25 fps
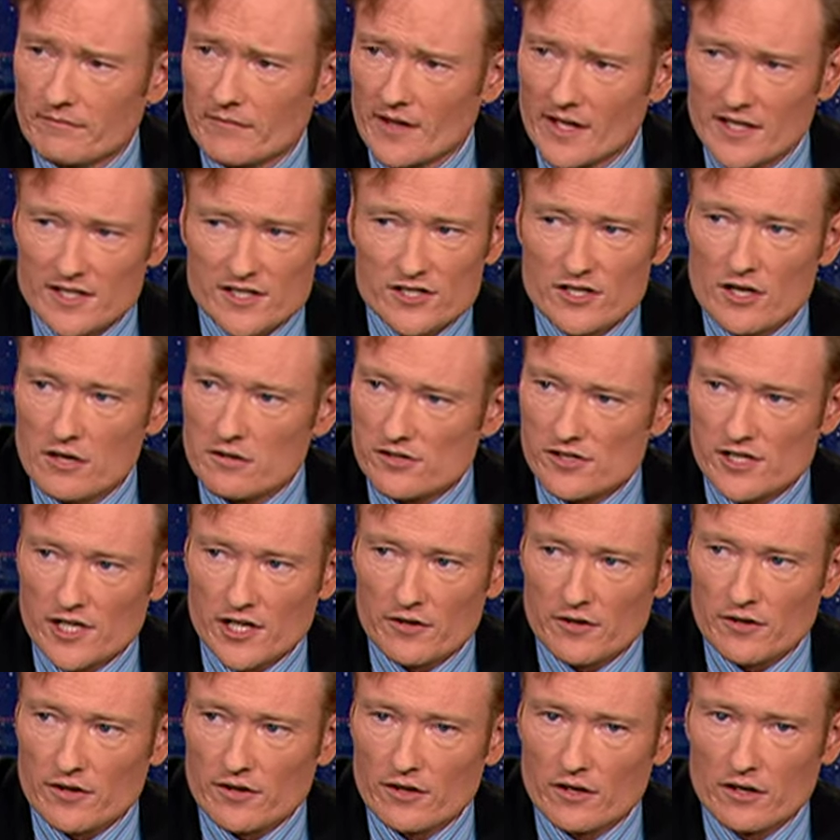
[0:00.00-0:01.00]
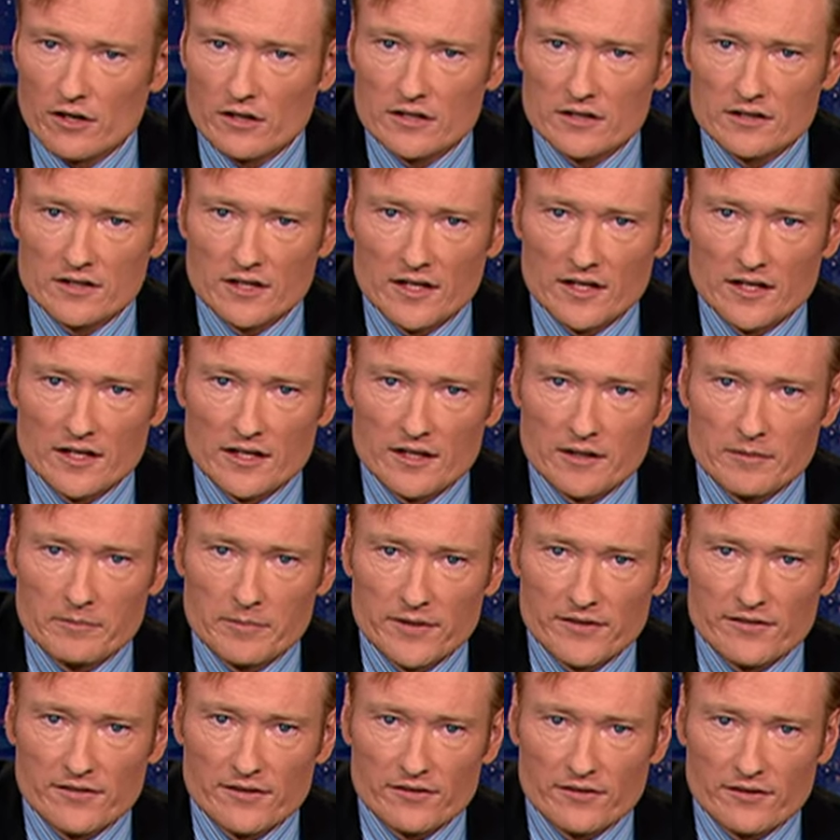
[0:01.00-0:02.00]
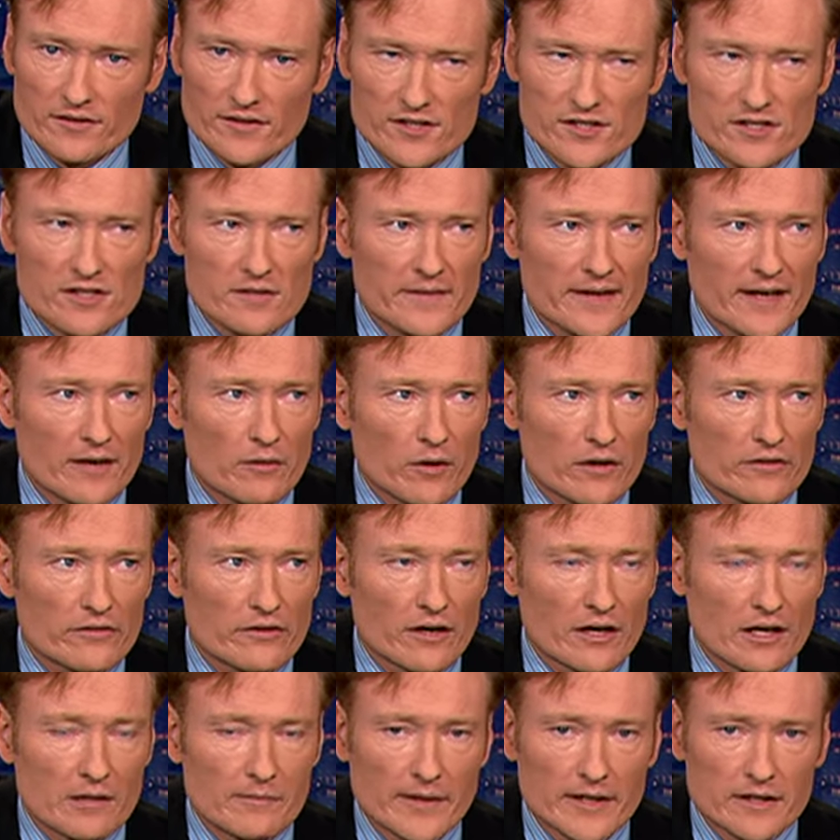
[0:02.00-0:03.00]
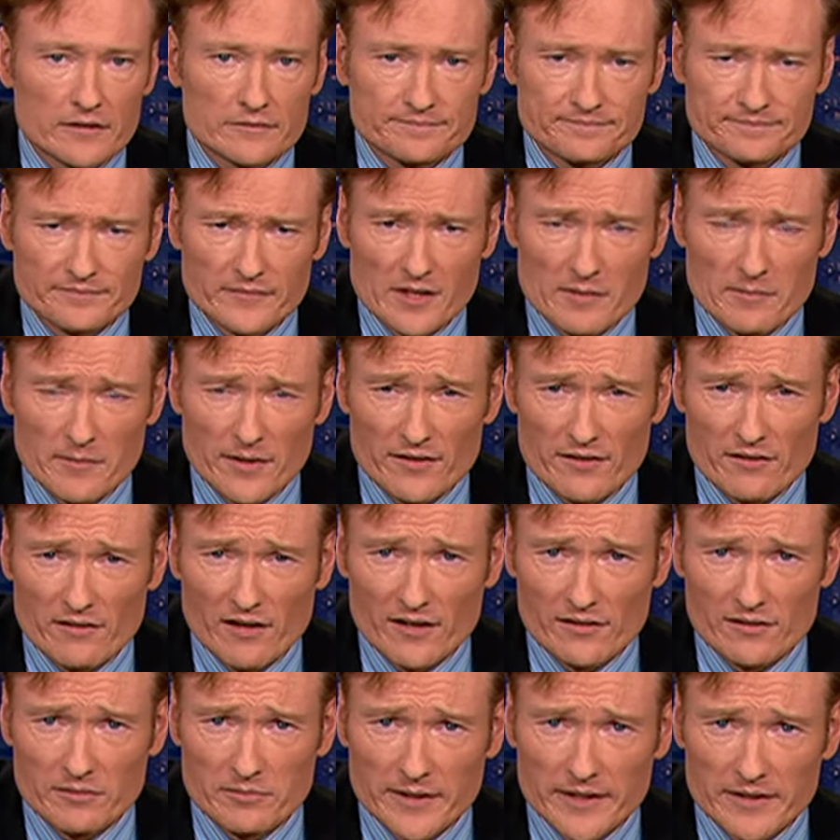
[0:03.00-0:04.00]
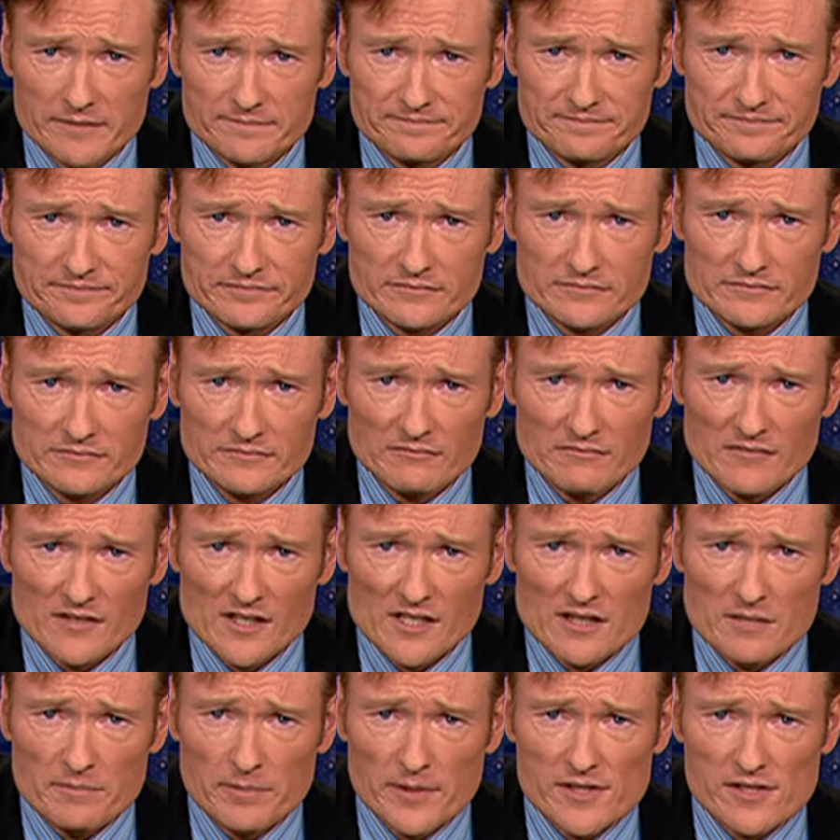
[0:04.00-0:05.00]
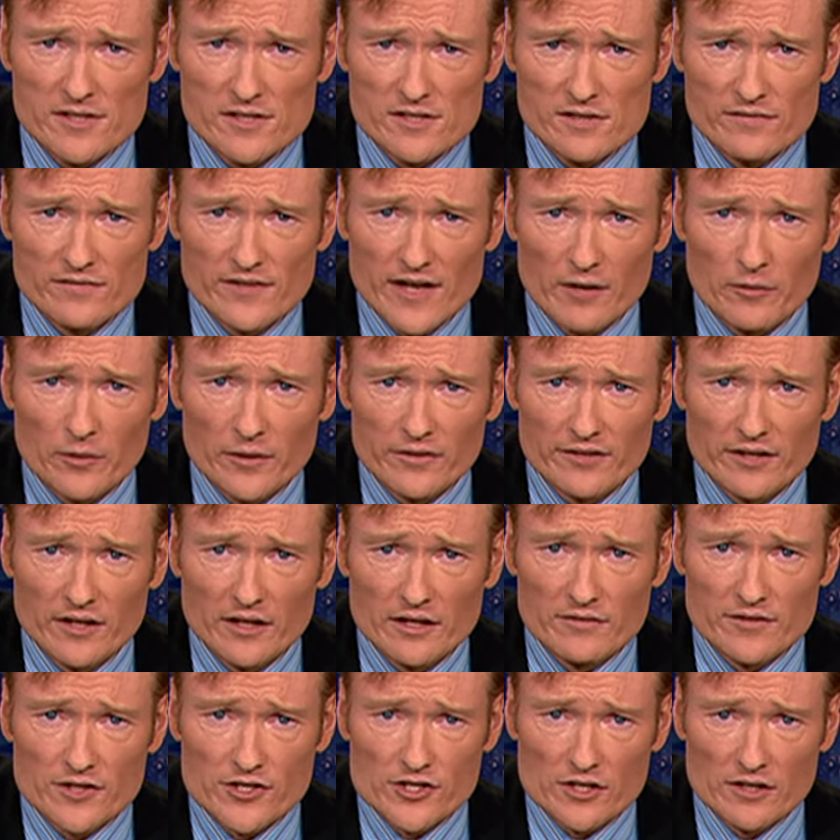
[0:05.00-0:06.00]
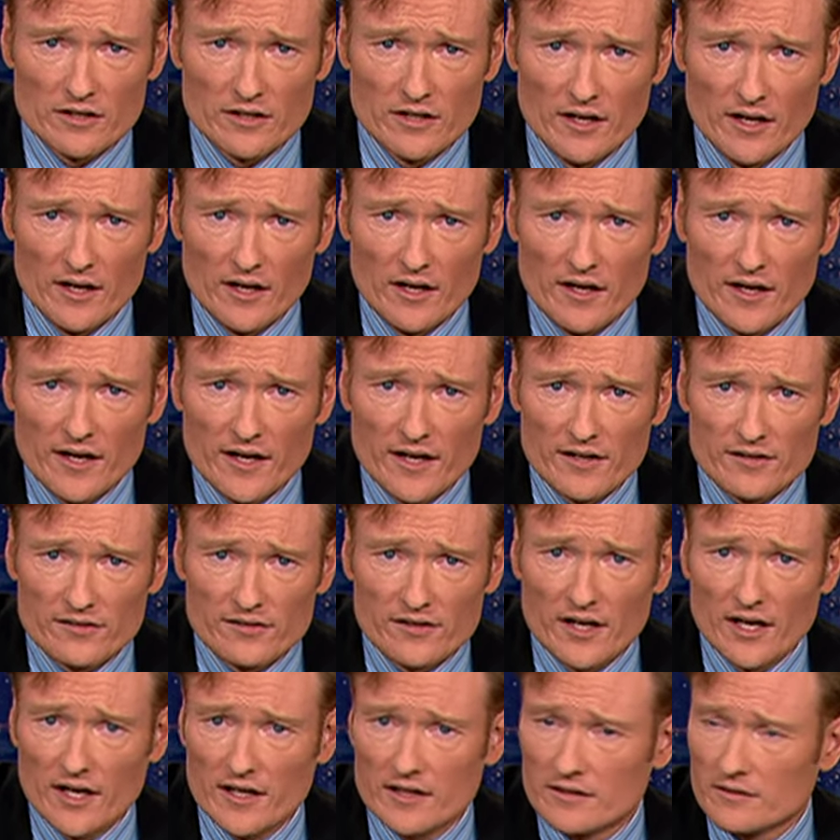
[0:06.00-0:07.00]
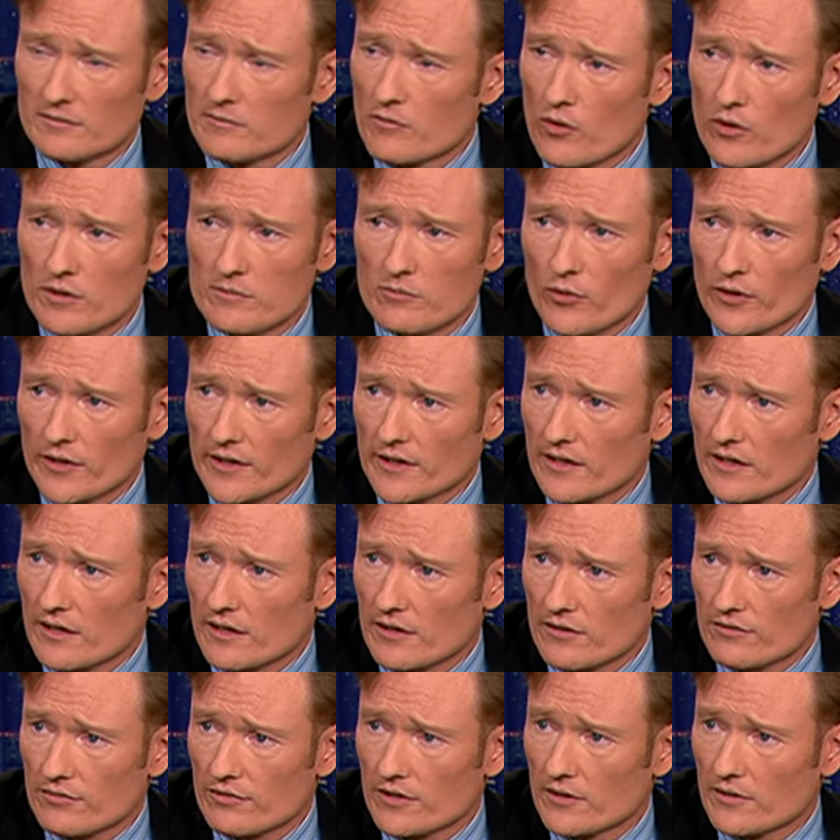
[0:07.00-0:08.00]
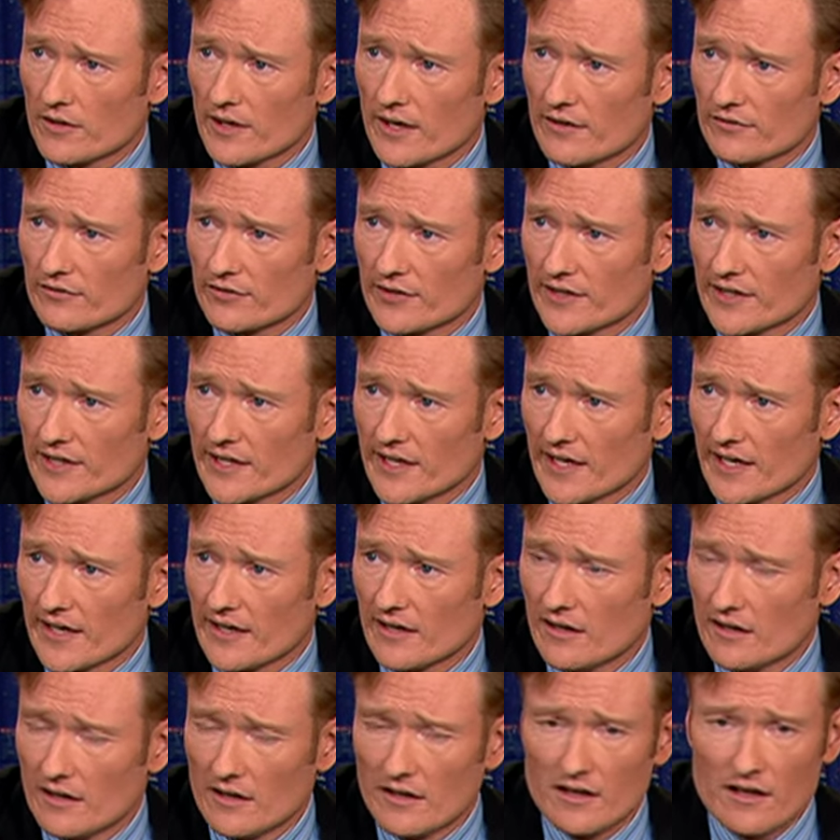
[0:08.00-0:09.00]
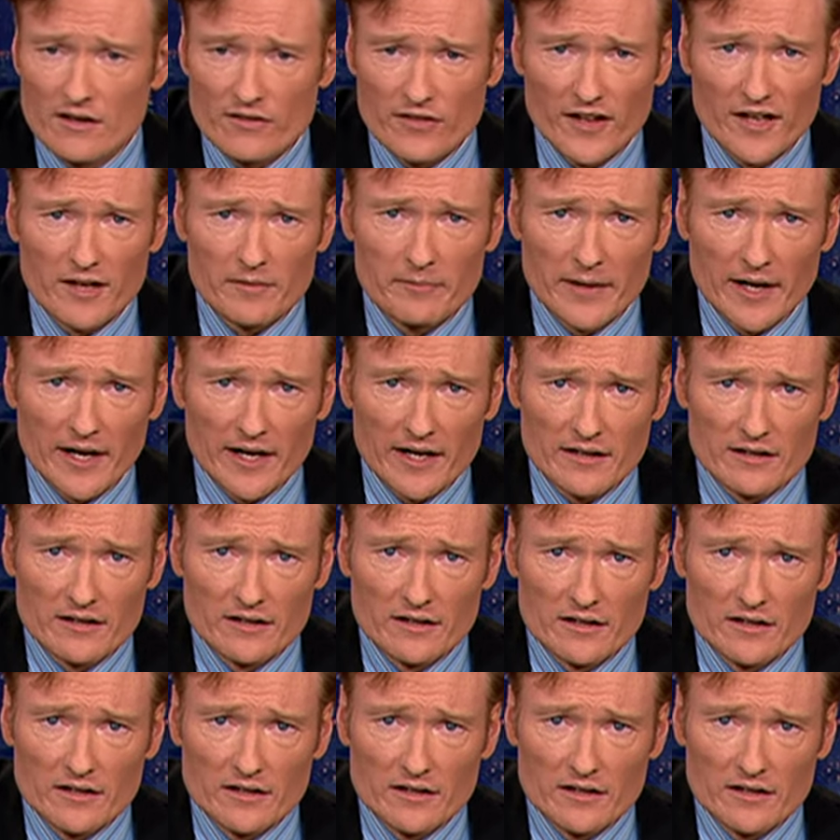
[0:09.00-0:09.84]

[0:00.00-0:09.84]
It's no secret at all that the uh, business, and this is something I want to talk about that means a lot to me, that the business of network television has gotten more and more cutthroat every day. Think about it.